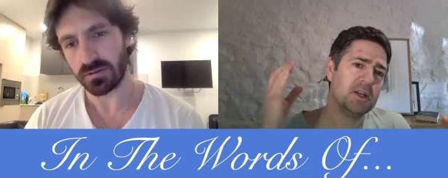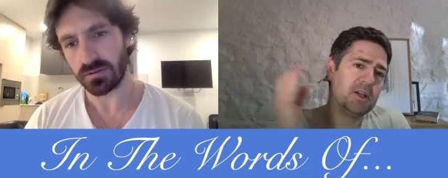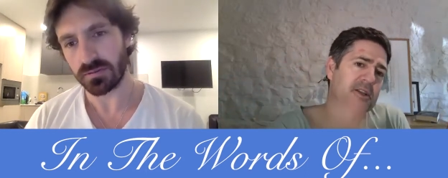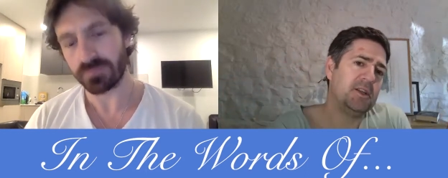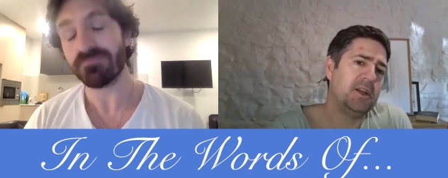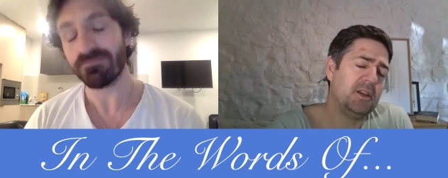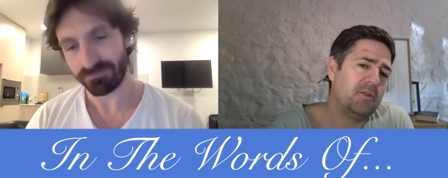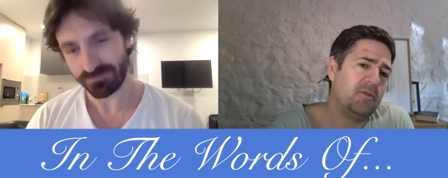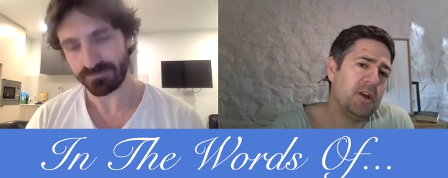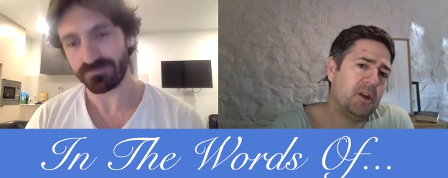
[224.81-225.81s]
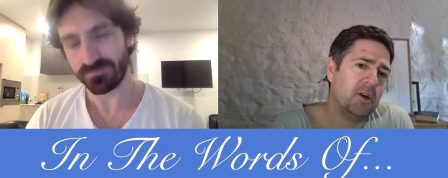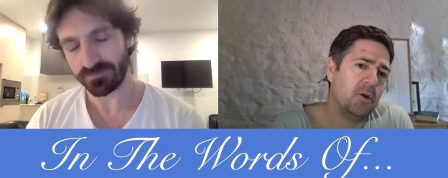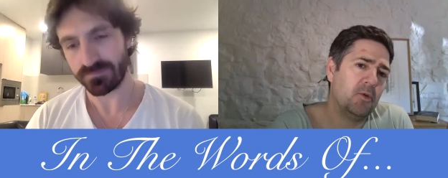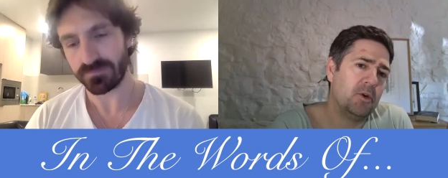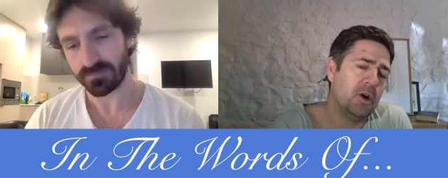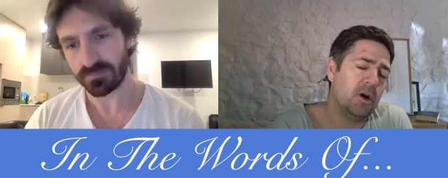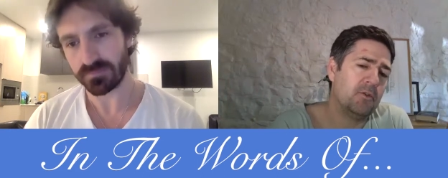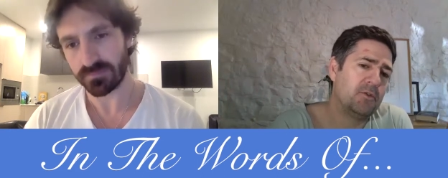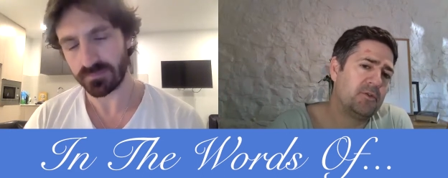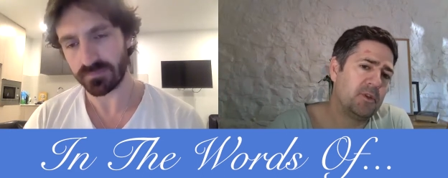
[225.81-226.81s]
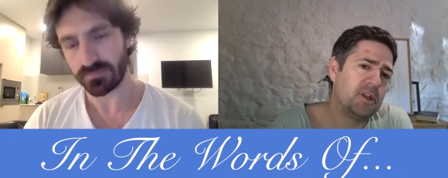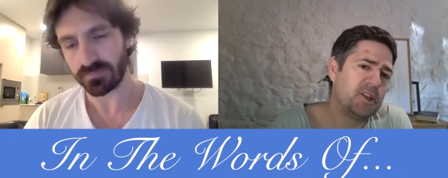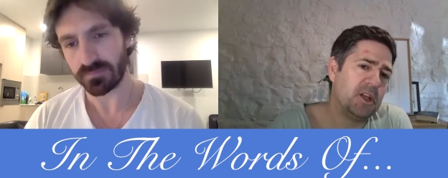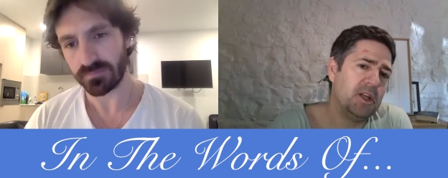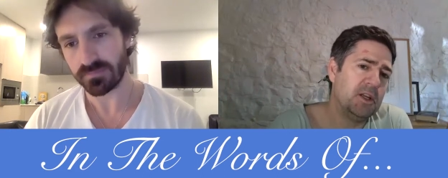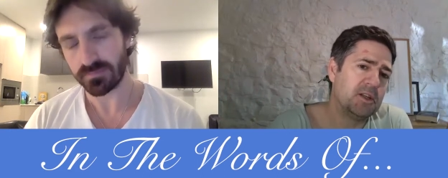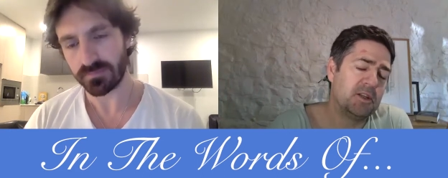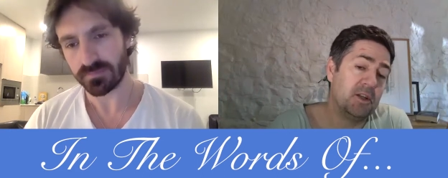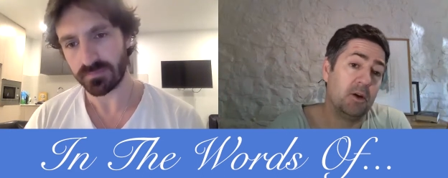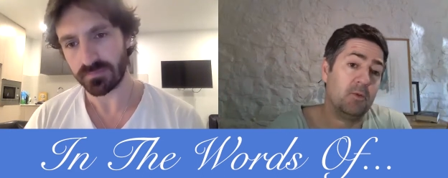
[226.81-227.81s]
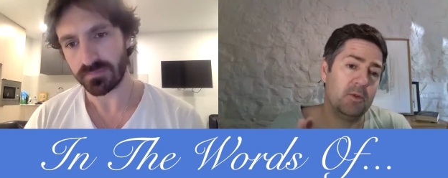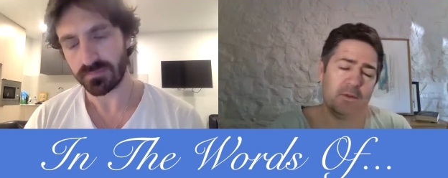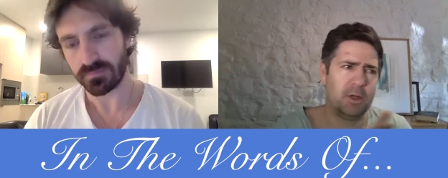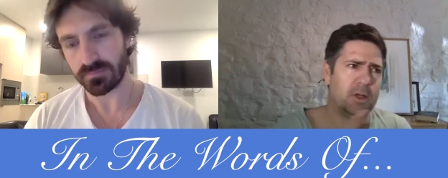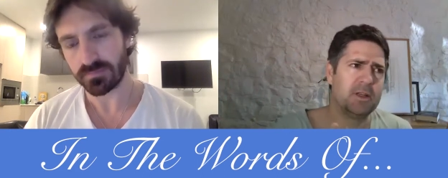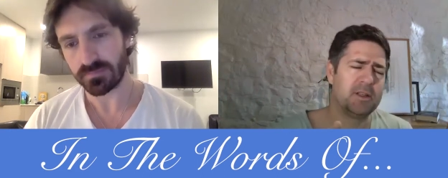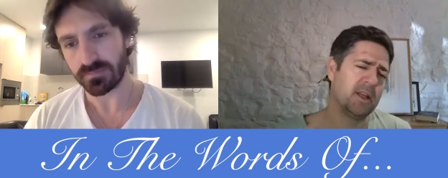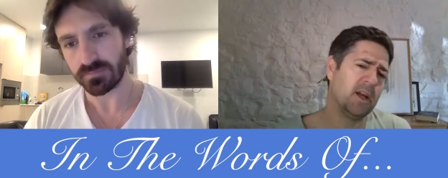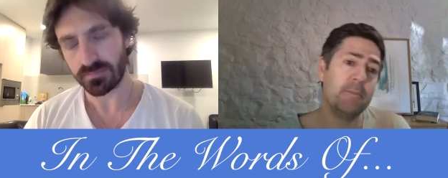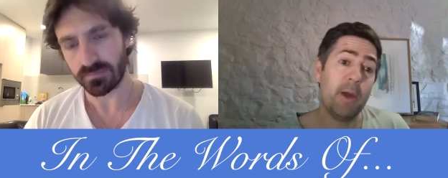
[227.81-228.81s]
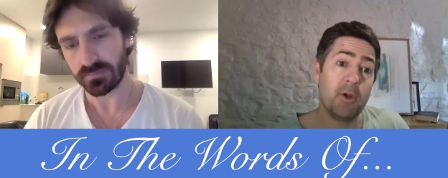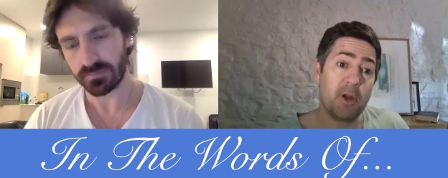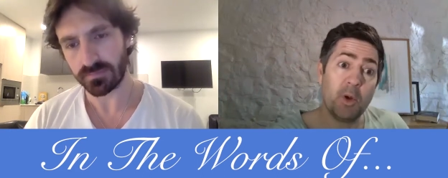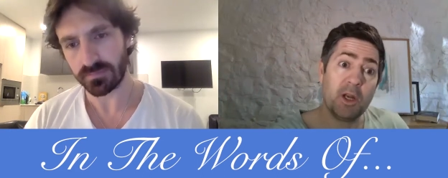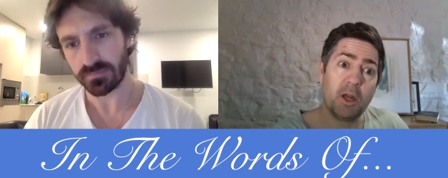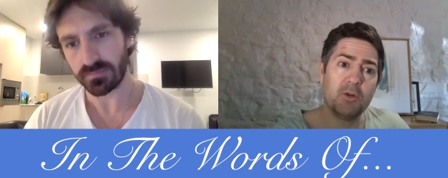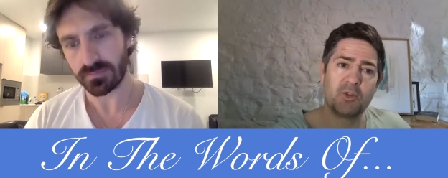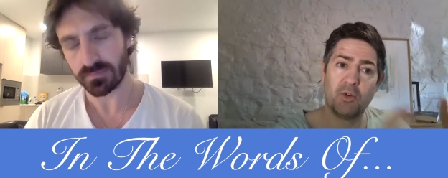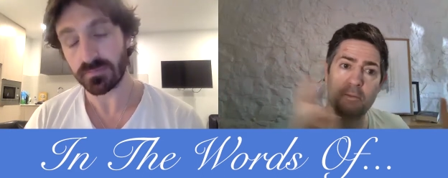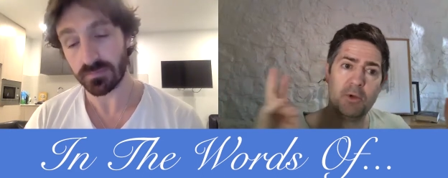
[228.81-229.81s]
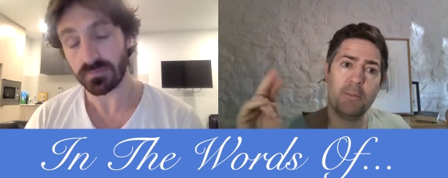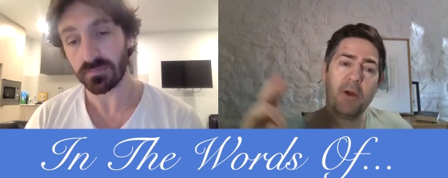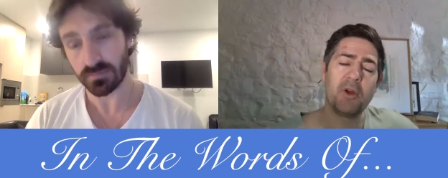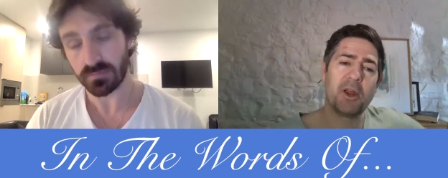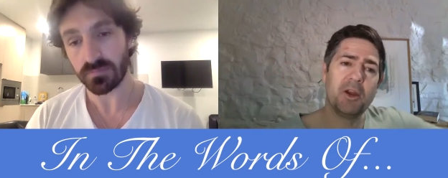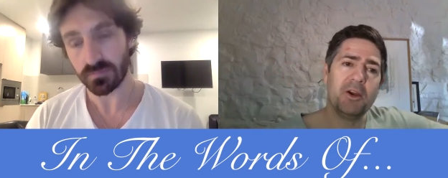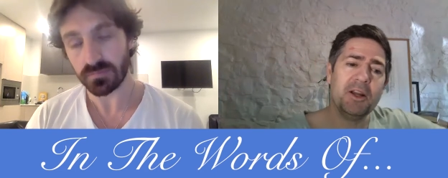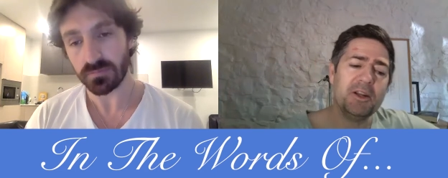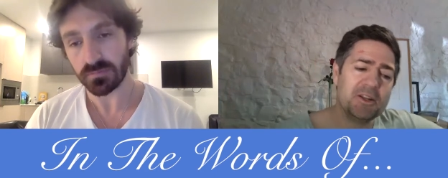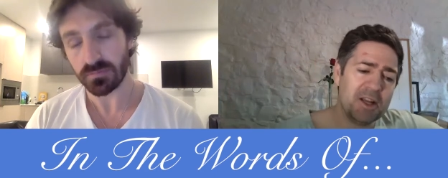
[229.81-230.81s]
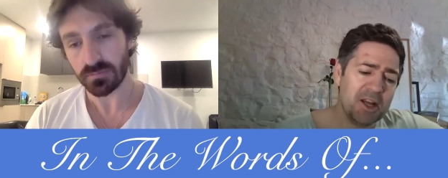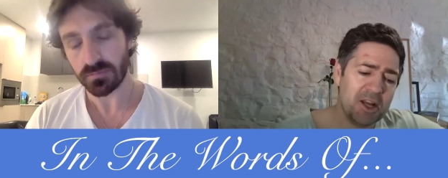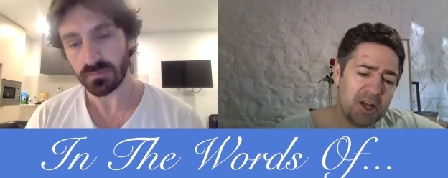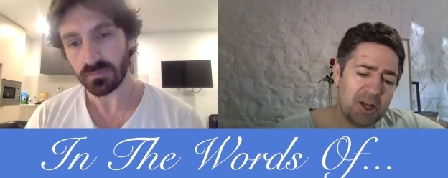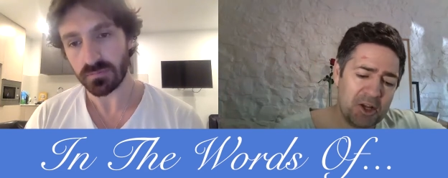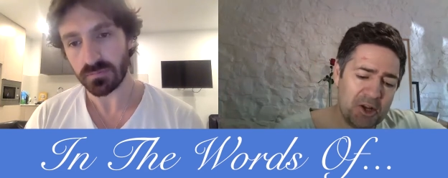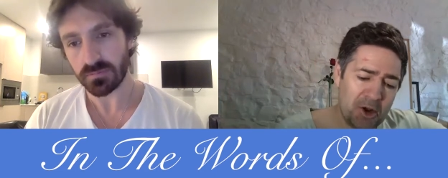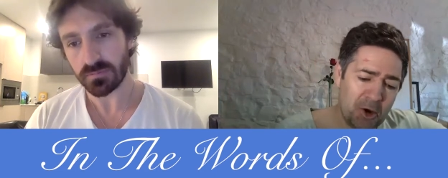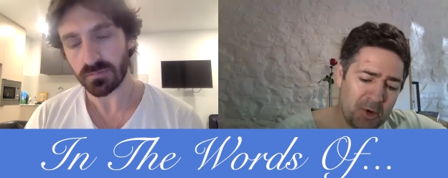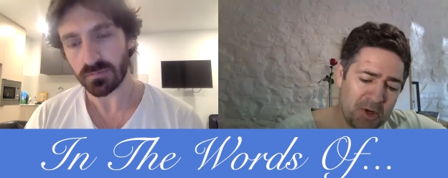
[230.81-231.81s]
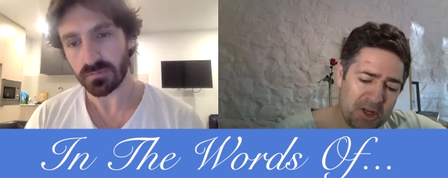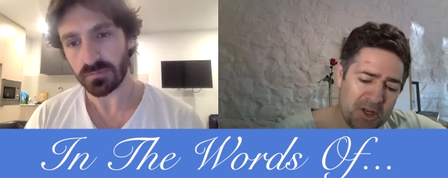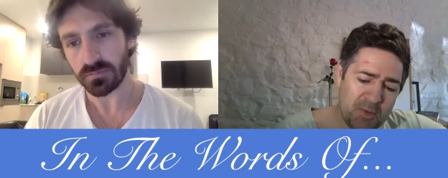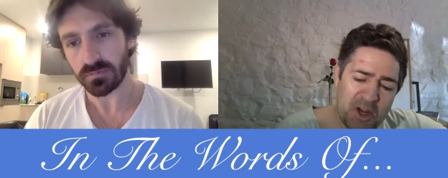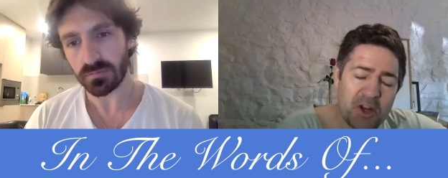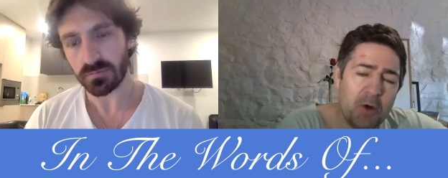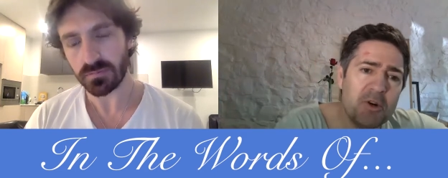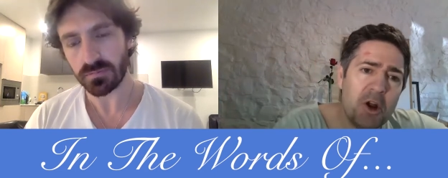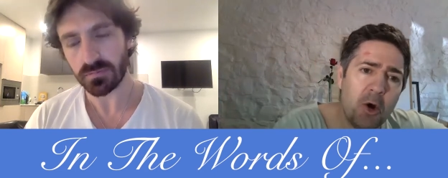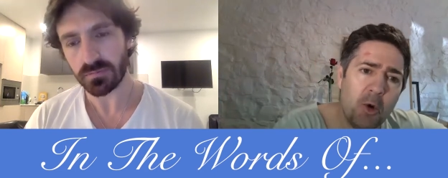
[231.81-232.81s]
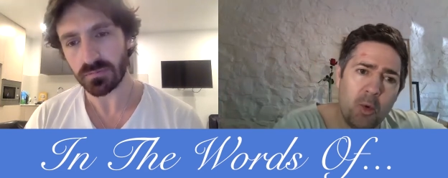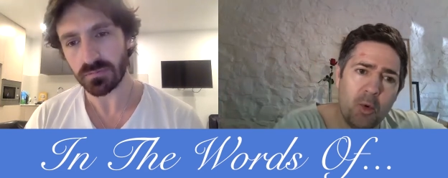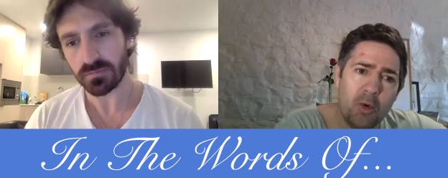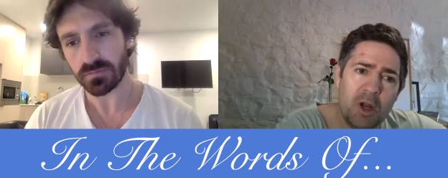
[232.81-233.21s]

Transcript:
Speaker 1: You see the video of scenes, you know, I can say that in America, when he goes to America, and, you know, and you, you don't know